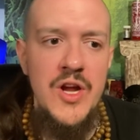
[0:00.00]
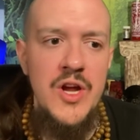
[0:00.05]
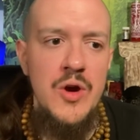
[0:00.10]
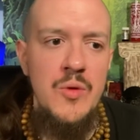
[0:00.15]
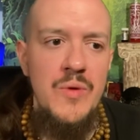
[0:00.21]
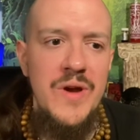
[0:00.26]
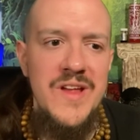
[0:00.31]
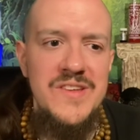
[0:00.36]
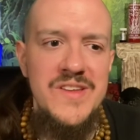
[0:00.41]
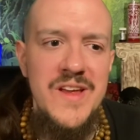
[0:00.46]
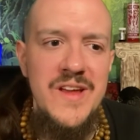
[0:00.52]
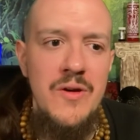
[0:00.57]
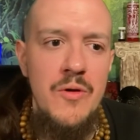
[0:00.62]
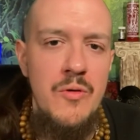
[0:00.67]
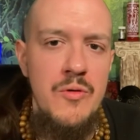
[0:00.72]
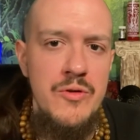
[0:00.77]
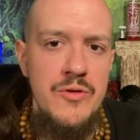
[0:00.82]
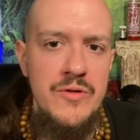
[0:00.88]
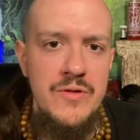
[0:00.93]
when I say
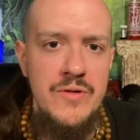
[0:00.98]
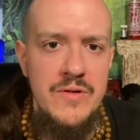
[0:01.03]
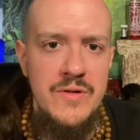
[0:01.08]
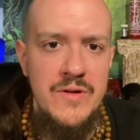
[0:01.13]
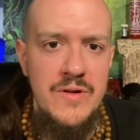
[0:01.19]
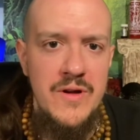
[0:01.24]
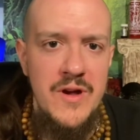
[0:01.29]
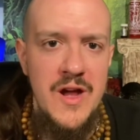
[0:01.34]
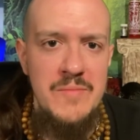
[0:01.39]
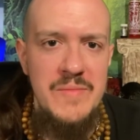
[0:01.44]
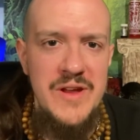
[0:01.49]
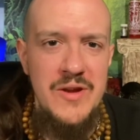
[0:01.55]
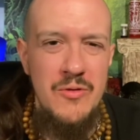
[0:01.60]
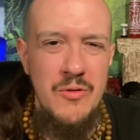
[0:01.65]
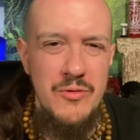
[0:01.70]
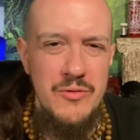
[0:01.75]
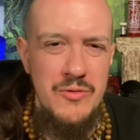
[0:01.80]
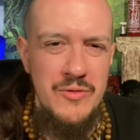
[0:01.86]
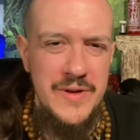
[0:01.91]
order, I mean
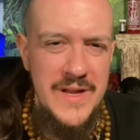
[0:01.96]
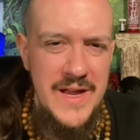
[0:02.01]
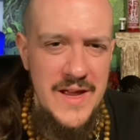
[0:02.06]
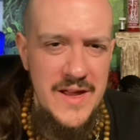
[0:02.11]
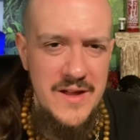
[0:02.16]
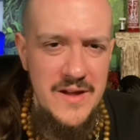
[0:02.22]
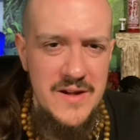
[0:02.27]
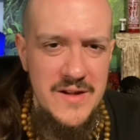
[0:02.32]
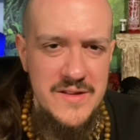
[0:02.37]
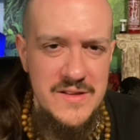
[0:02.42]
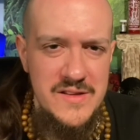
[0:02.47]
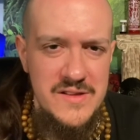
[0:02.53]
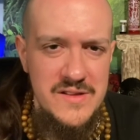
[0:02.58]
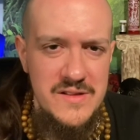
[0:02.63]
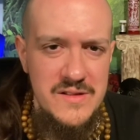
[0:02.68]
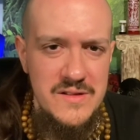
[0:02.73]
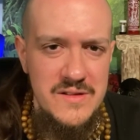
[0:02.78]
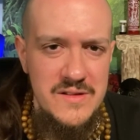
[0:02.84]
ordered chaos.